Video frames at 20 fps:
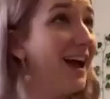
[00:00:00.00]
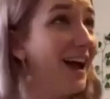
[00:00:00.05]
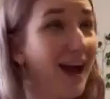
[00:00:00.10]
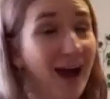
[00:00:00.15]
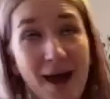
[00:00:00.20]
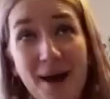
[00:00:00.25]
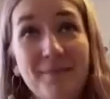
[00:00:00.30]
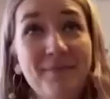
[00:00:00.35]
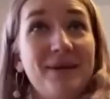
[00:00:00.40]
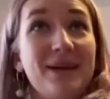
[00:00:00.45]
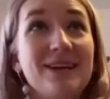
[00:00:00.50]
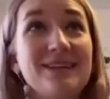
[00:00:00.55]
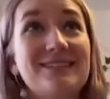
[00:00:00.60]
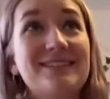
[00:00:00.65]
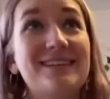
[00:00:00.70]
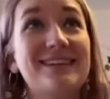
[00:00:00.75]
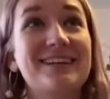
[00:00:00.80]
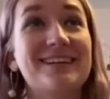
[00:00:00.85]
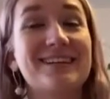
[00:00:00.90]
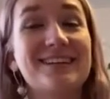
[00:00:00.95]

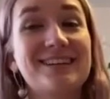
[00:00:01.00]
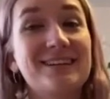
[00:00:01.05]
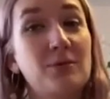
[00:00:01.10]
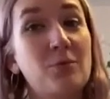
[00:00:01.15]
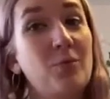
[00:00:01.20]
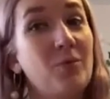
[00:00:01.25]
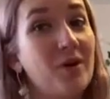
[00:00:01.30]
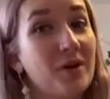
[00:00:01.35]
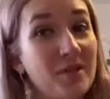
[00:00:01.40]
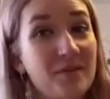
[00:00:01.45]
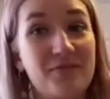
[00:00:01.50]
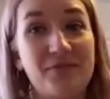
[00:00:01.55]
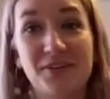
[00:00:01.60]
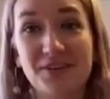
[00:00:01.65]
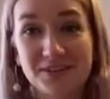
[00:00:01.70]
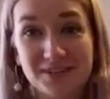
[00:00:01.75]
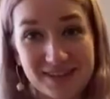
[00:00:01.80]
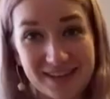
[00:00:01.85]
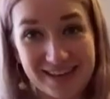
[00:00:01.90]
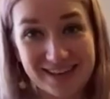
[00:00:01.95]
Amazing. One of the
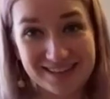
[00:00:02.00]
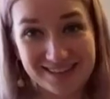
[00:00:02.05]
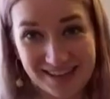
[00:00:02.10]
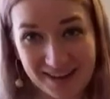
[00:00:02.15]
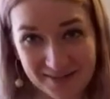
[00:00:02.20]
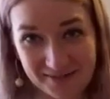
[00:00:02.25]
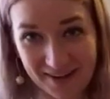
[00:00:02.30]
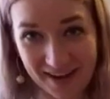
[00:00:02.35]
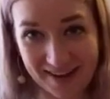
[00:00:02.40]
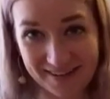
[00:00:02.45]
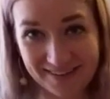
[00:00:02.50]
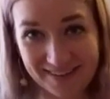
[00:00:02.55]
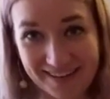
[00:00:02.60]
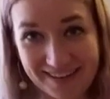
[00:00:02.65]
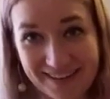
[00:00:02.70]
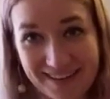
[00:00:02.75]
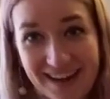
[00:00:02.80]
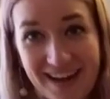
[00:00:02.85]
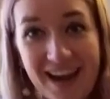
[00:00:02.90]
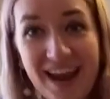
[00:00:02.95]
first things I found
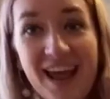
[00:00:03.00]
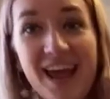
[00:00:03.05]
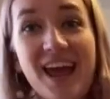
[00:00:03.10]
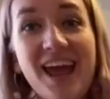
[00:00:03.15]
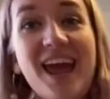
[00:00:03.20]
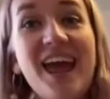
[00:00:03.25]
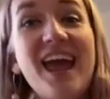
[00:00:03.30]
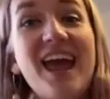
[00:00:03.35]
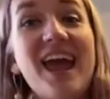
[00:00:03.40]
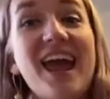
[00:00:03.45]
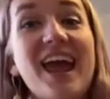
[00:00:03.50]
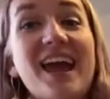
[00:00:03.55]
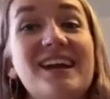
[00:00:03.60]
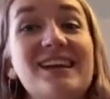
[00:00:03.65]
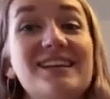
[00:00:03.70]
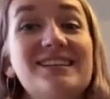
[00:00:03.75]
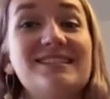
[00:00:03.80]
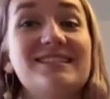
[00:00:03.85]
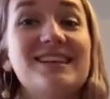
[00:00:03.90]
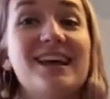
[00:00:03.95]
there. And
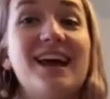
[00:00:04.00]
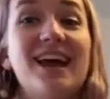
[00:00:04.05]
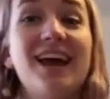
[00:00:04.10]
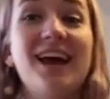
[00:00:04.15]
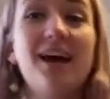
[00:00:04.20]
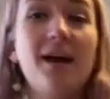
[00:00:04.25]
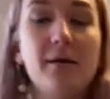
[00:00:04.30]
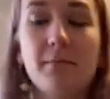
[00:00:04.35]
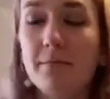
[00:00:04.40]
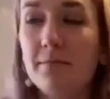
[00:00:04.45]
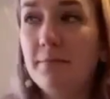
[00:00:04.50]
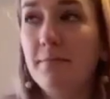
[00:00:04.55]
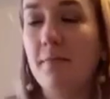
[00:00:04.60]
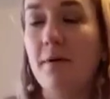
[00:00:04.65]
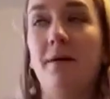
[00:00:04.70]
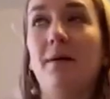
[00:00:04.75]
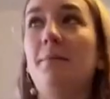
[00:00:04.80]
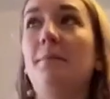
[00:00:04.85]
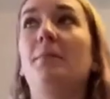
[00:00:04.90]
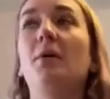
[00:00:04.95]
it's
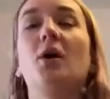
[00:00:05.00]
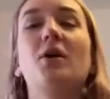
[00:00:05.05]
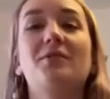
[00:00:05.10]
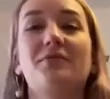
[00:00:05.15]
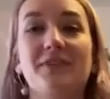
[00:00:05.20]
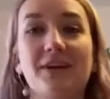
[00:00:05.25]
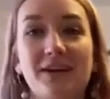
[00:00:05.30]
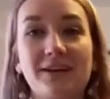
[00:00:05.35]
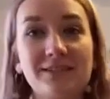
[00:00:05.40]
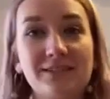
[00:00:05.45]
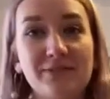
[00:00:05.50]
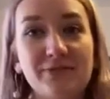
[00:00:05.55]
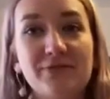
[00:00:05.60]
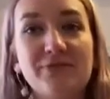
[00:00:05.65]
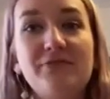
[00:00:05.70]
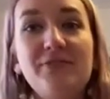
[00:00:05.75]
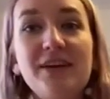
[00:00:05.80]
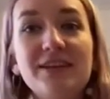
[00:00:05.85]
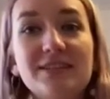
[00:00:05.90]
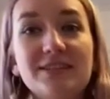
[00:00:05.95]
perfect.
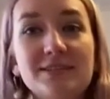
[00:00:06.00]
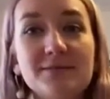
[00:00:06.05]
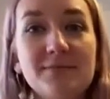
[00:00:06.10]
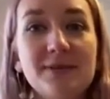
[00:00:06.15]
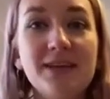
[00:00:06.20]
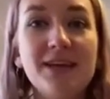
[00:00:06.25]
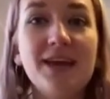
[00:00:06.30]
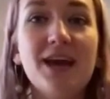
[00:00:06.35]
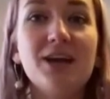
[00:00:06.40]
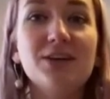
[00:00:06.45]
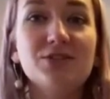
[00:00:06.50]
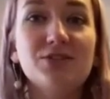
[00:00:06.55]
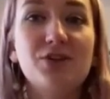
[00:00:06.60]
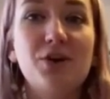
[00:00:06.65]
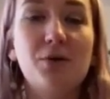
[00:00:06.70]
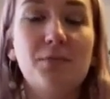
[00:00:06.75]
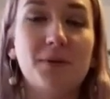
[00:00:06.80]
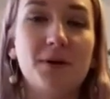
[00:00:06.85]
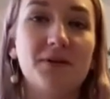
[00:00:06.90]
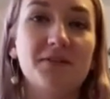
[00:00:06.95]
Fits me
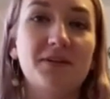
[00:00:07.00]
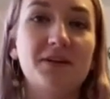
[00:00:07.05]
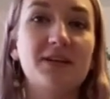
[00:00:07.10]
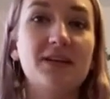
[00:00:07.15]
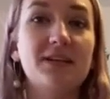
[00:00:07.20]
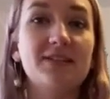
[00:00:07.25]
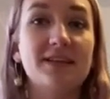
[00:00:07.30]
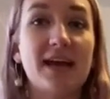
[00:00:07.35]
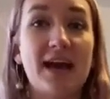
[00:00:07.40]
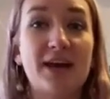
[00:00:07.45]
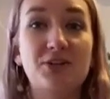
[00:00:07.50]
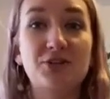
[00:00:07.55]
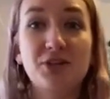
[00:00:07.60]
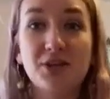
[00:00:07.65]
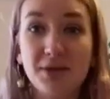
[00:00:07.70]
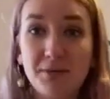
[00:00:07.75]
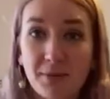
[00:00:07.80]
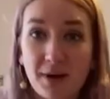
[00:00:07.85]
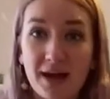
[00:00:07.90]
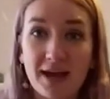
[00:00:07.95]
so perfect. It's
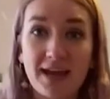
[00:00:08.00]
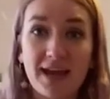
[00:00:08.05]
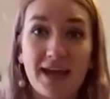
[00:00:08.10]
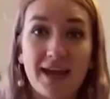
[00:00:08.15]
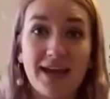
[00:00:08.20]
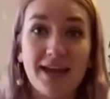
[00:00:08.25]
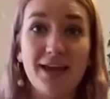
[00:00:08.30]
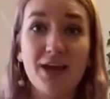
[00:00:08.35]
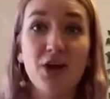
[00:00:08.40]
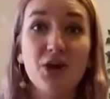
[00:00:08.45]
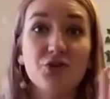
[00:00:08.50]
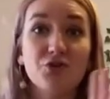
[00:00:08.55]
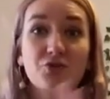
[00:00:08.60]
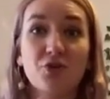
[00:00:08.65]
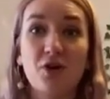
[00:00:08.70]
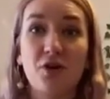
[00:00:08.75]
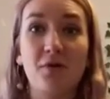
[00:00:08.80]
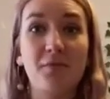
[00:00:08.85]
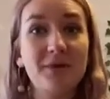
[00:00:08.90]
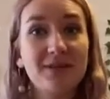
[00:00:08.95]
actually by a
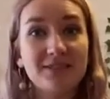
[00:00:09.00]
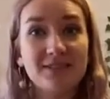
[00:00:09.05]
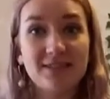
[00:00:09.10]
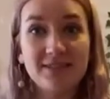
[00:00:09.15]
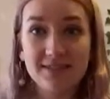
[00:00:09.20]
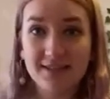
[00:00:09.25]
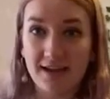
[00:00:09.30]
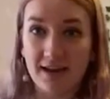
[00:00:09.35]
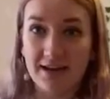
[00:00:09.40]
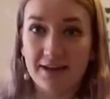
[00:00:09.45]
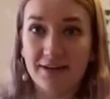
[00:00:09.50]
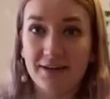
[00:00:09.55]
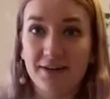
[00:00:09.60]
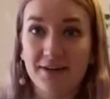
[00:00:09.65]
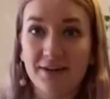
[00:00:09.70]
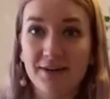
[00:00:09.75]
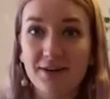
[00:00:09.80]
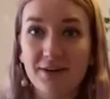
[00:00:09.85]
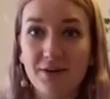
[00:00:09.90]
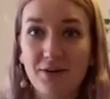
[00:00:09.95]
Toronto-based
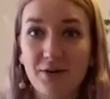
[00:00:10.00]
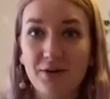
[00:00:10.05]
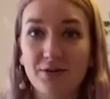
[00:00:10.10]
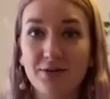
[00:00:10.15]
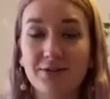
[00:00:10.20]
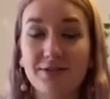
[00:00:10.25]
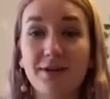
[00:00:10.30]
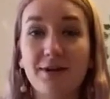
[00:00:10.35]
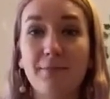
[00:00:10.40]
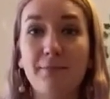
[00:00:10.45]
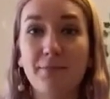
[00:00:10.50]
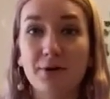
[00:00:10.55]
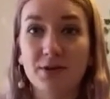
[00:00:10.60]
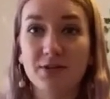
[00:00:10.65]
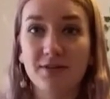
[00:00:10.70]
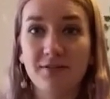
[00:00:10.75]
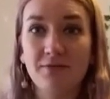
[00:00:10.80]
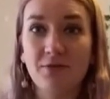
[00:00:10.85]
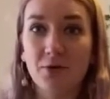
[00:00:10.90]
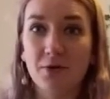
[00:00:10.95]
designer called
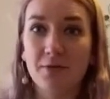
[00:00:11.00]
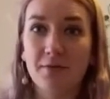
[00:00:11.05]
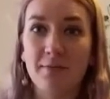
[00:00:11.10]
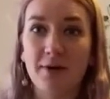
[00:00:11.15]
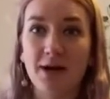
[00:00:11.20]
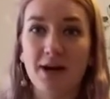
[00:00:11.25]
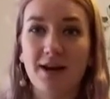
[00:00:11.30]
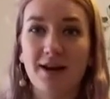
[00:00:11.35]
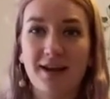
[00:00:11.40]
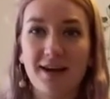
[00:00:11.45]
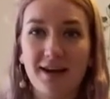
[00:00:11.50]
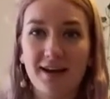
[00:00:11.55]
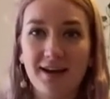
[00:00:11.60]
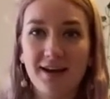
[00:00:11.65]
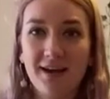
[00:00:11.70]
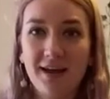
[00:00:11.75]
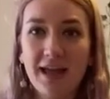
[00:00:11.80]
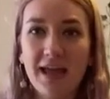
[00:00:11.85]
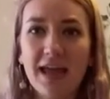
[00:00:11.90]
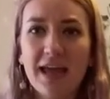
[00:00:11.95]
Birds of North
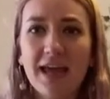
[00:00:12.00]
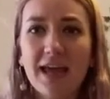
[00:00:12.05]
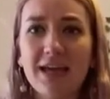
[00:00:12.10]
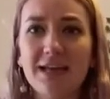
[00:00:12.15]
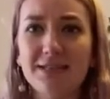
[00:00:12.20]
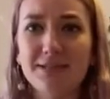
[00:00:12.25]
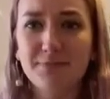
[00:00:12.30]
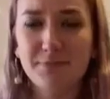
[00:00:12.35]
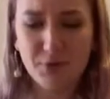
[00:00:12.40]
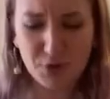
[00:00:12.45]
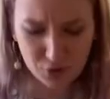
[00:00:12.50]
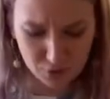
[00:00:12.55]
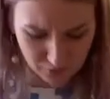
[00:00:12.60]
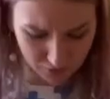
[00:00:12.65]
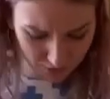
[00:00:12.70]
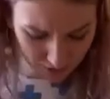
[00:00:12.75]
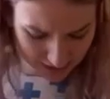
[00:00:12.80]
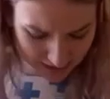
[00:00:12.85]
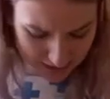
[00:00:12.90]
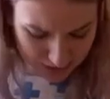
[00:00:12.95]
America. It's
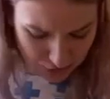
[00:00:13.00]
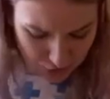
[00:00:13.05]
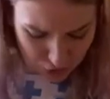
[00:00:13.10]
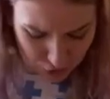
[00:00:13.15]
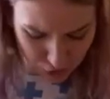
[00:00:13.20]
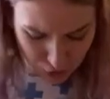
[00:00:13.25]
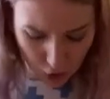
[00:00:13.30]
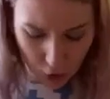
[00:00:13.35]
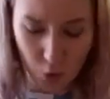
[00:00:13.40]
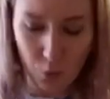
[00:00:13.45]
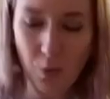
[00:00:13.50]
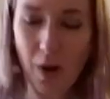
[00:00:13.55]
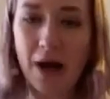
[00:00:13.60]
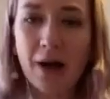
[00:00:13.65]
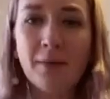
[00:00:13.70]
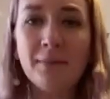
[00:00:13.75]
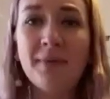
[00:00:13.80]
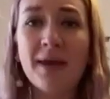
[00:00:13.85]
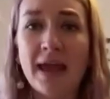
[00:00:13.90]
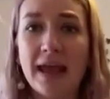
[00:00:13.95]
beautiful. It's so
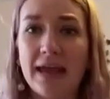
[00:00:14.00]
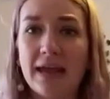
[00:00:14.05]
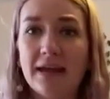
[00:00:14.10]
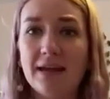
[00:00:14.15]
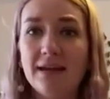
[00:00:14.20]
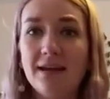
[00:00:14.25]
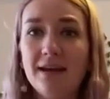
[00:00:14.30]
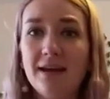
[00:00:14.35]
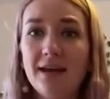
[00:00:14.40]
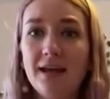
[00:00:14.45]
well made.